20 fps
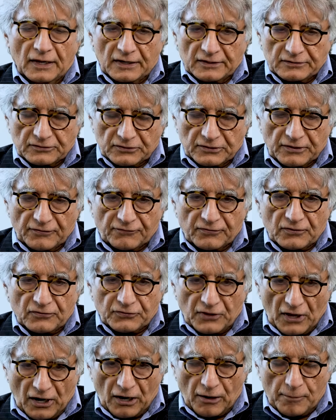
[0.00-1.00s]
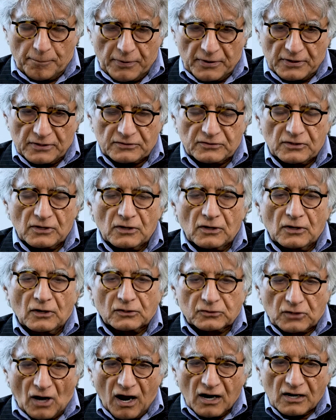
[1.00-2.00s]
in the different therapies
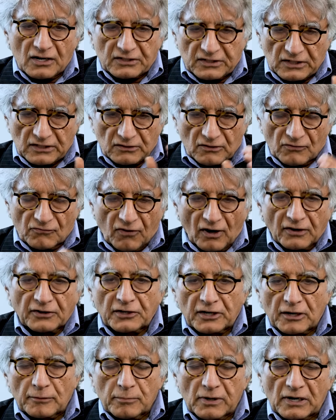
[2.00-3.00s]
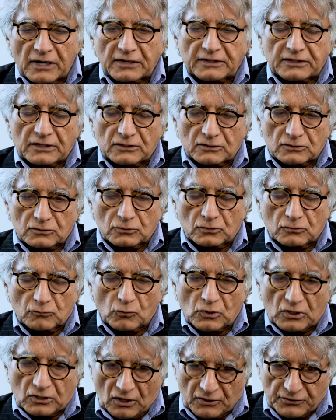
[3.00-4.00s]
targeting the vulnerabilities
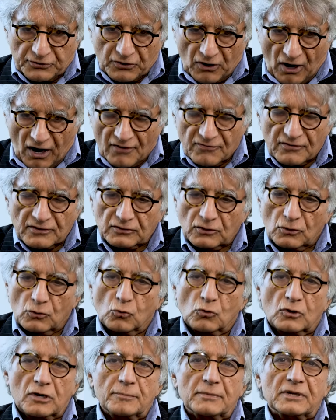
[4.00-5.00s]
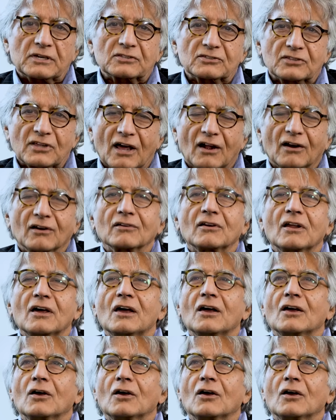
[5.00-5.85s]
which are driving the leukemic cell.